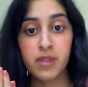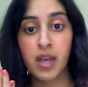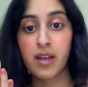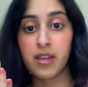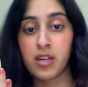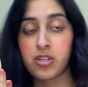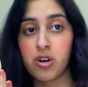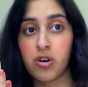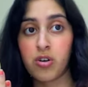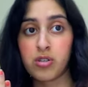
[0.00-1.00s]
and then it
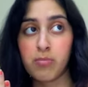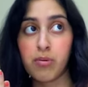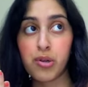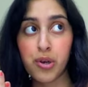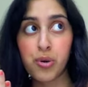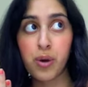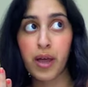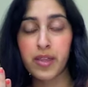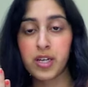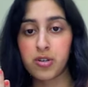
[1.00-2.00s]
turns blue,
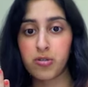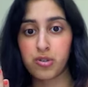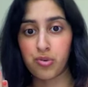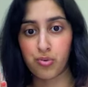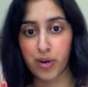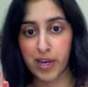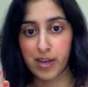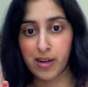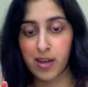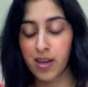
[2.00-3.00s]
and then it turns green.